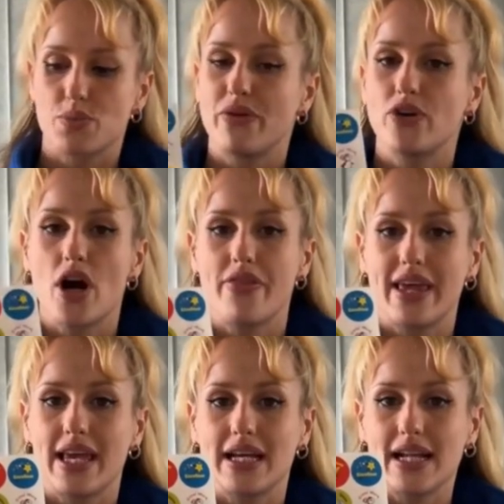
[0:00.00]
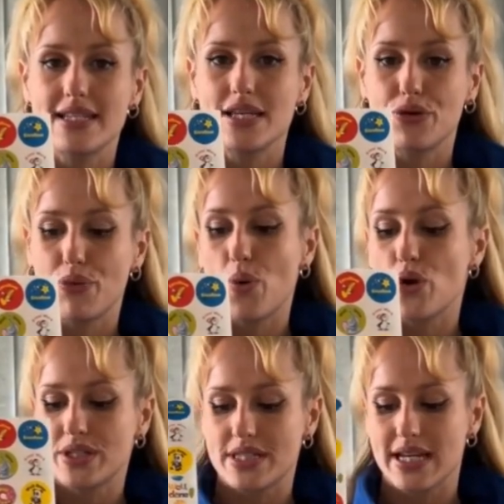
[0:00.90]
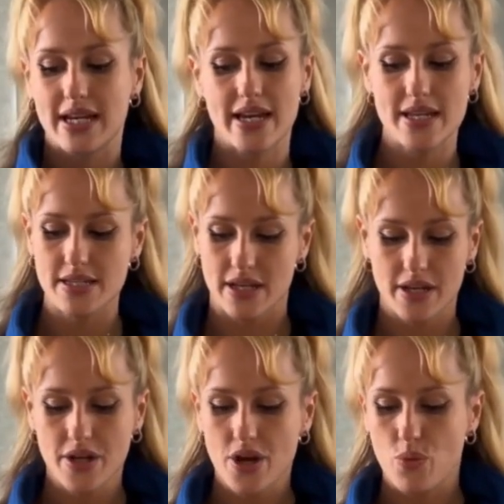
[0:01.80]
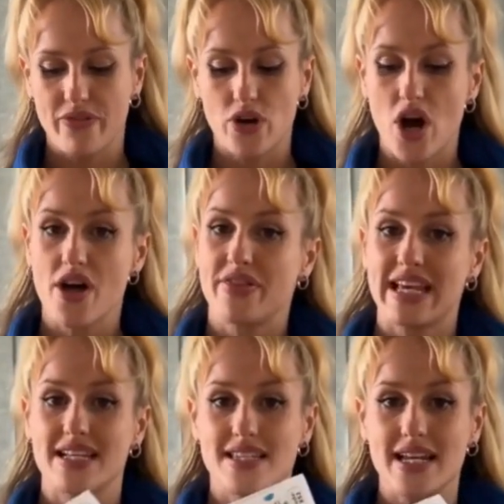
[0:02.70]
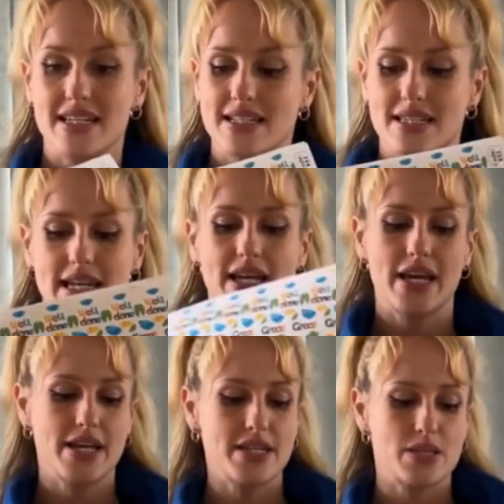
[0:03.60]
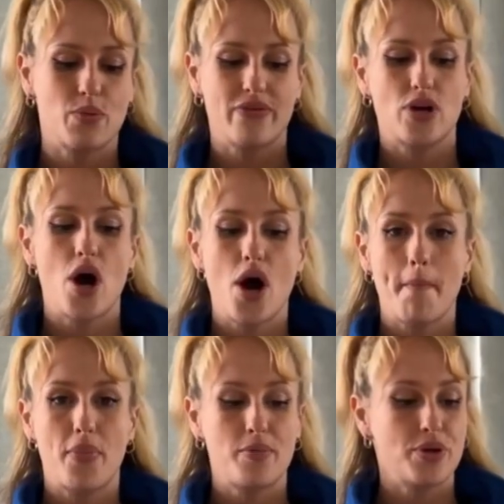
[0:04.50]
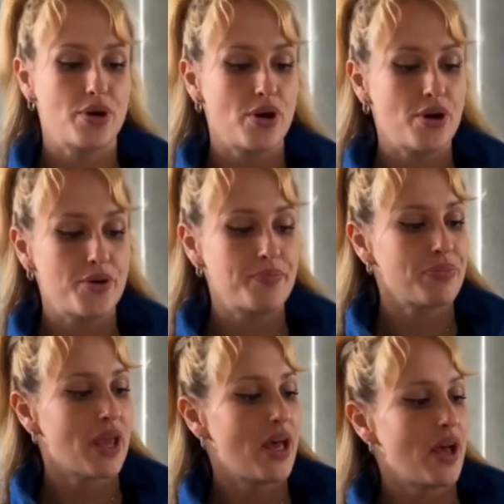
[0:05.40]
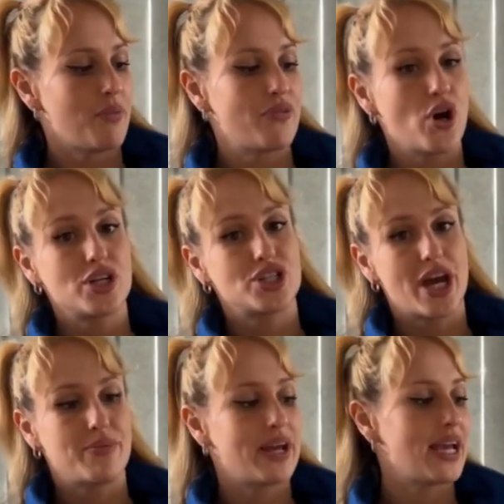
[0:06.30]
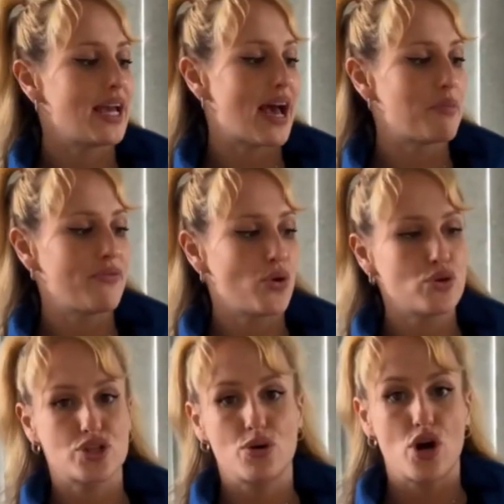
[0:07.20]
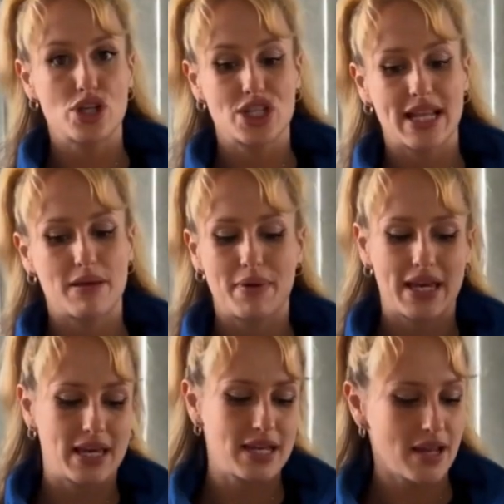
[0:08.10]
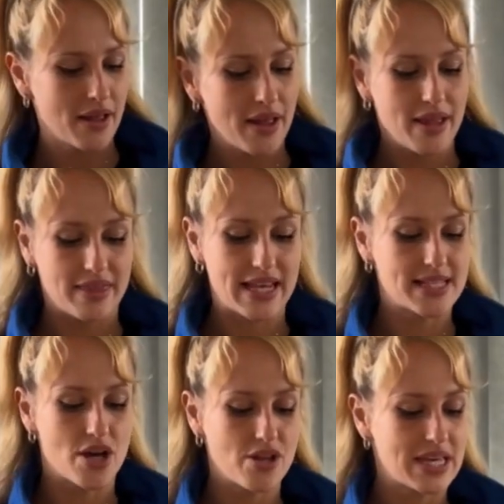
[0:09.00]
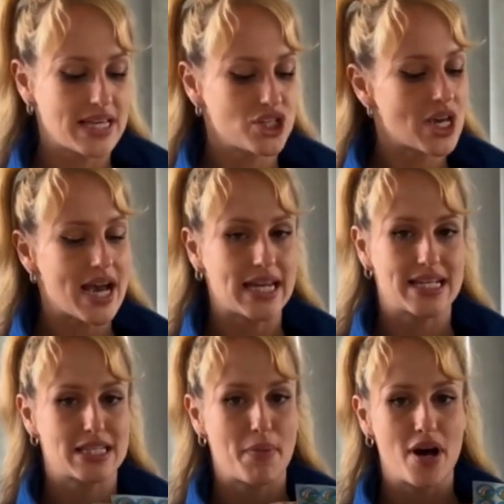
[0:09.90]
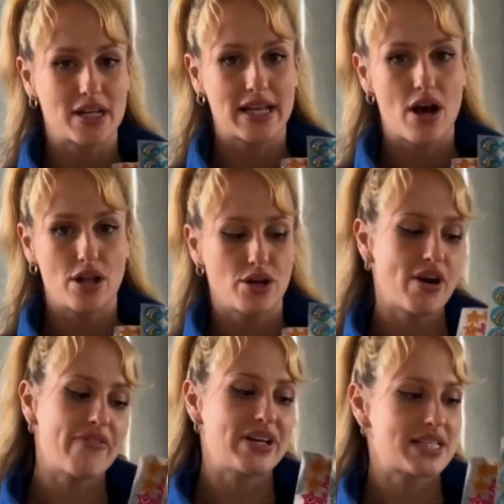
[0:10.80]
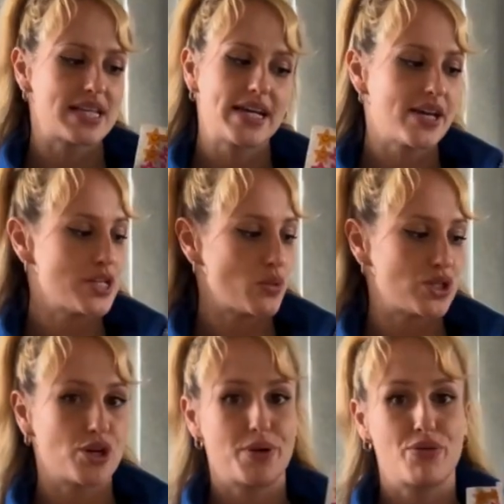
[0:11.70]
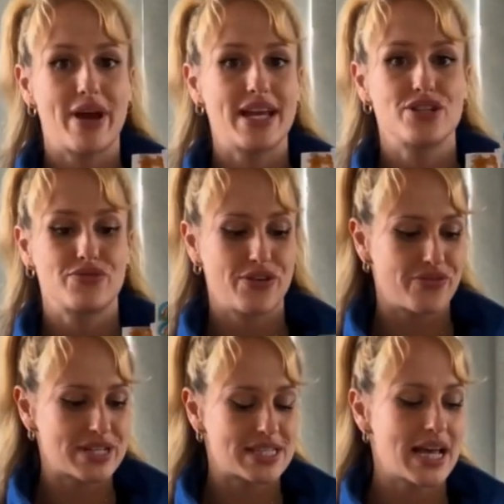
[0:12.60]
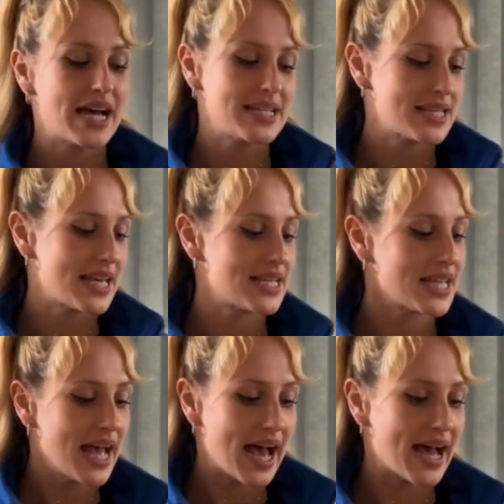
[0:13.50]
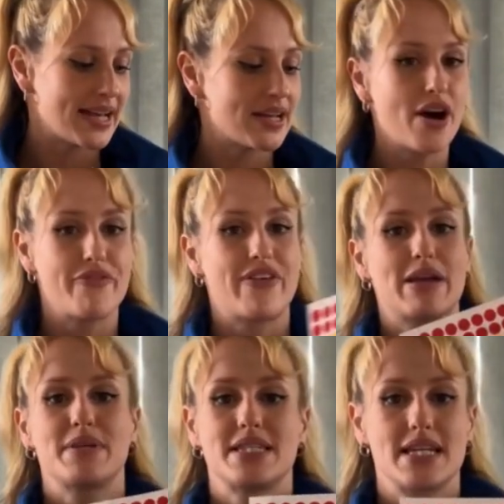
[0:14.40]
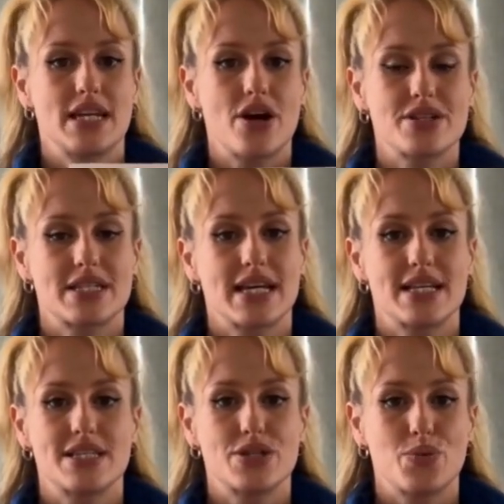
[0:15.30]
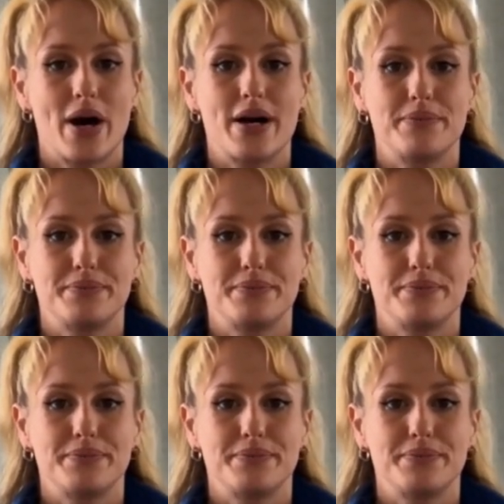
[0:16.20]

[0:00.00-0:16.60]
We've got the classic reward stickers, we've got the scented stickers, we've got bubblegum, we've got cherry, and we've also got jelly bean. These are the shiny and sparkly holographic stickers, which come in a range of different sizes, and our famous Diddy Dot stickers as well.